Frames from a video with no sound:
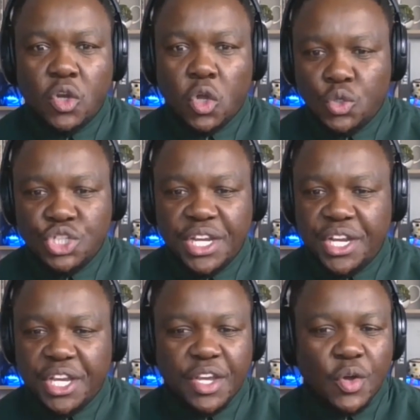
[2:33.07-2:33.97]
load
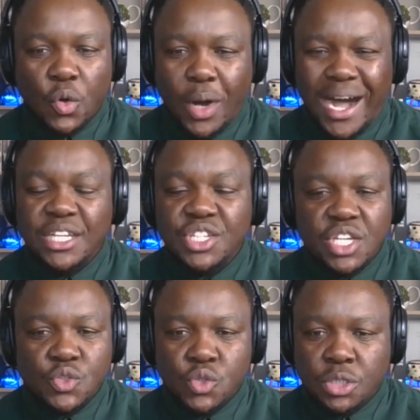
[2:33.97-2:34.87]
shedding or
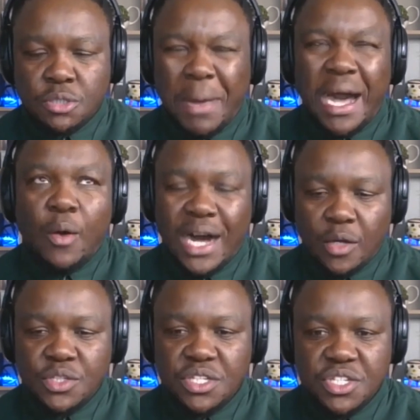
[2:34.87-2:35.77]
unscheduled power
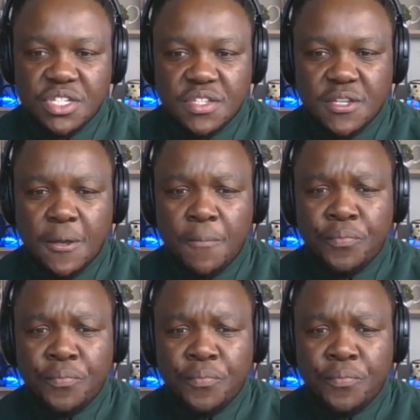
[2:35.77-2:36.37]
outages.